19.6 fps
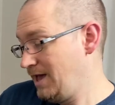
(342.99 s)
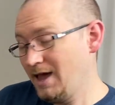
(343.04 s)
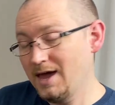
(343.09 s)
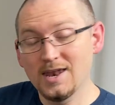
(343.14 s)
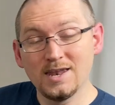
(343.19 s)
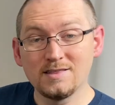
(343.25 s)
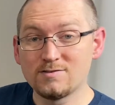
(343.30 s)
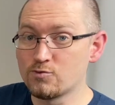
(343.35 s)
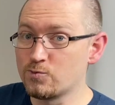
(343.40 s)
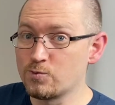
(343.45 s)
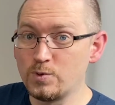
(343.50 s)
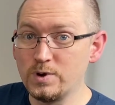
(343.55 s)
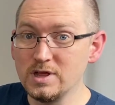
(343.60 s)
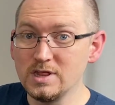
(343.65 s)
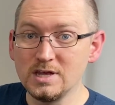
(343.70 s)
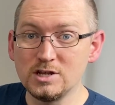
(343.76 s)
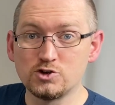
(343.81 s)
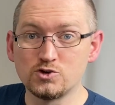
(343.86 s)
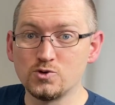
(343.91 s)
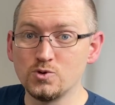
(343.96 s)
And it's
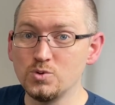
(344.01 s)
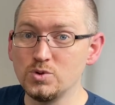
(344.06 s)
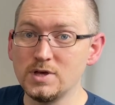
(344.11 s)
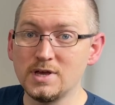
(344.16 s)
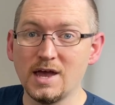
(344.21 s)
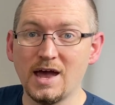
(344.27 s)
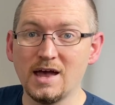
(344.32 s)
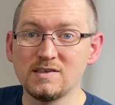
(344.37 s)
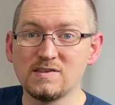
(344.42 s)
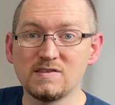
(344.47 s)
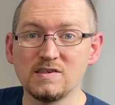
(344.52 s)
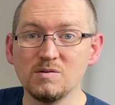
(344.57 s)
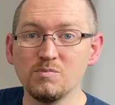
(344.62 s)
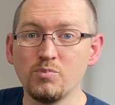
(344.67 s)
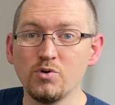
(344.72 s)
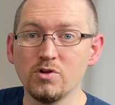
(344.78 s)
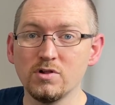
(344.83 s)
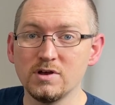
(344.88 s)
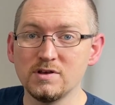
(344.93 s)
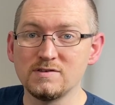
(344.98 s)
really, truly as
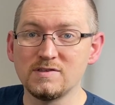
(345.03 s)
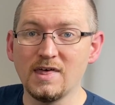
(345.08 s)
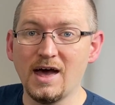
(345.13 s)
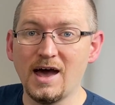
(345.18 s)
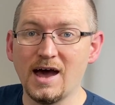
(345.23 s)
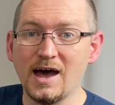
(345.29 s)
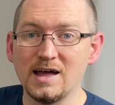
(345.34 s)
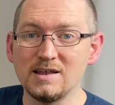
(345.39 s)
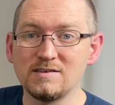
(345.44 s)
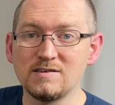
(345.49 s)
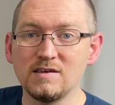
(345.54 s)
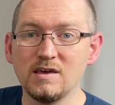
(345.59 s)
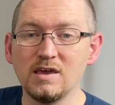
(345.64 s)
simple as that.